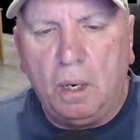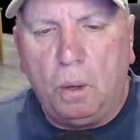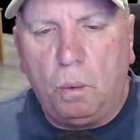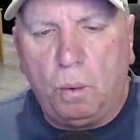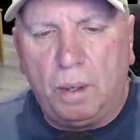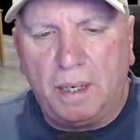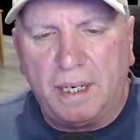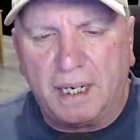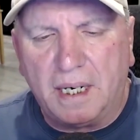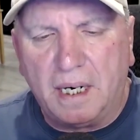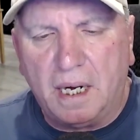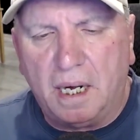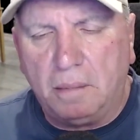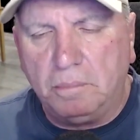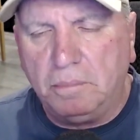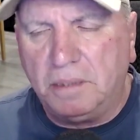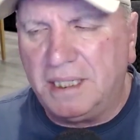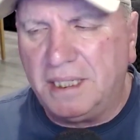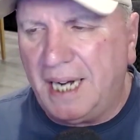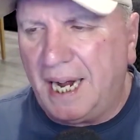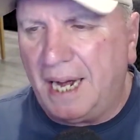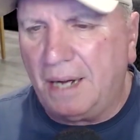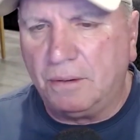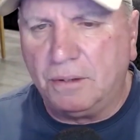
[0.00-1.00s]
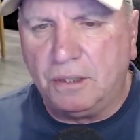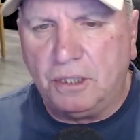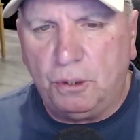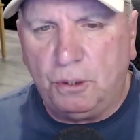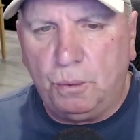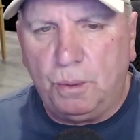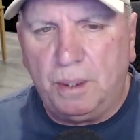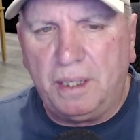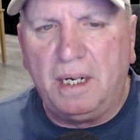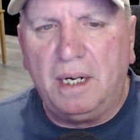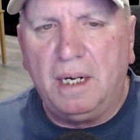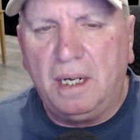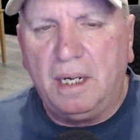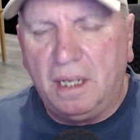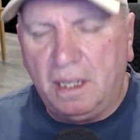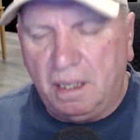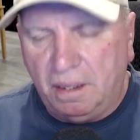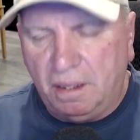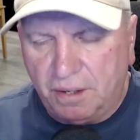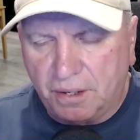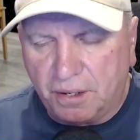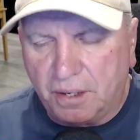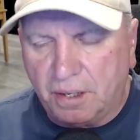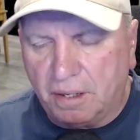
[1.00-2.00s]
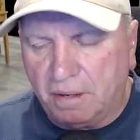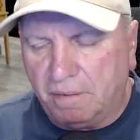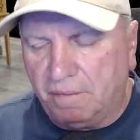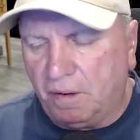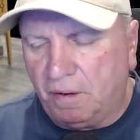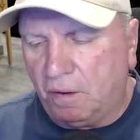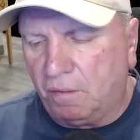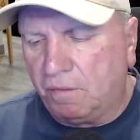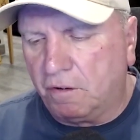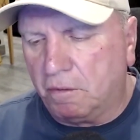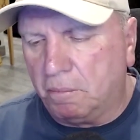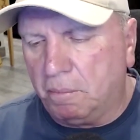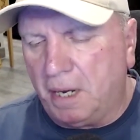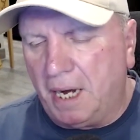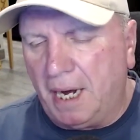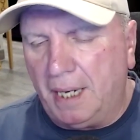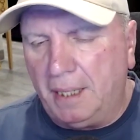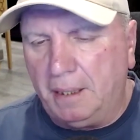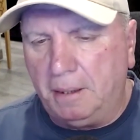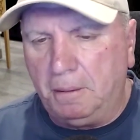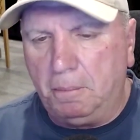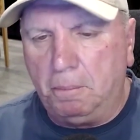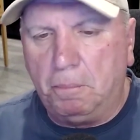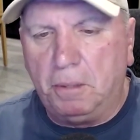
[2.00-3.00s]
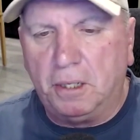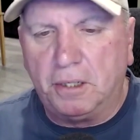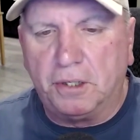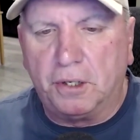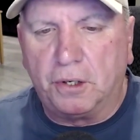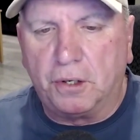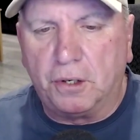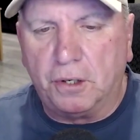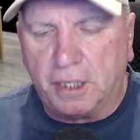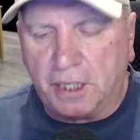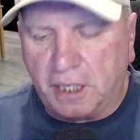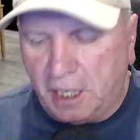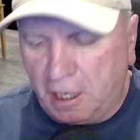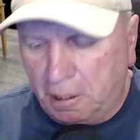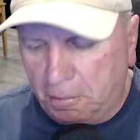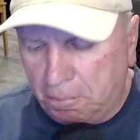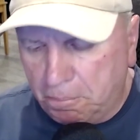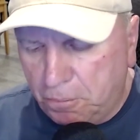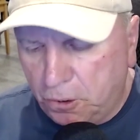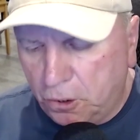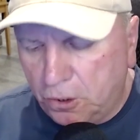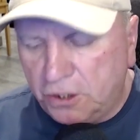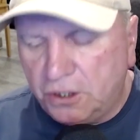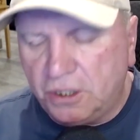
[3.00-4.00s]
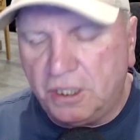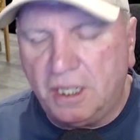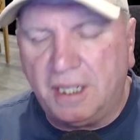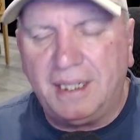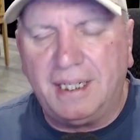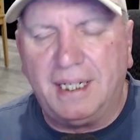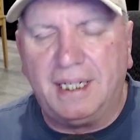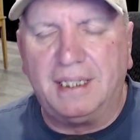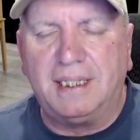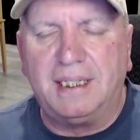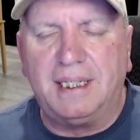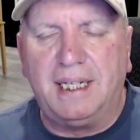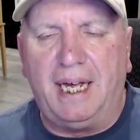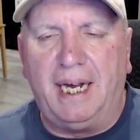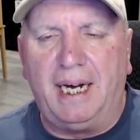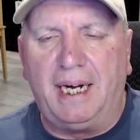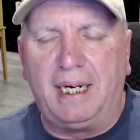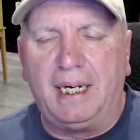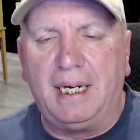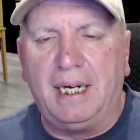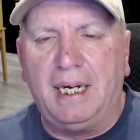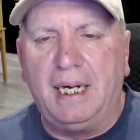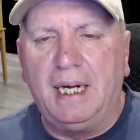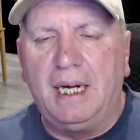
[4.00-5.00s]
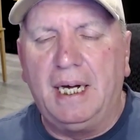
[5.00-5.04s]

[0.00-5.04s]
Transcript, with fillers: When it comes down to it, they're going to vote for Biden, but they're going to keep pushing this thing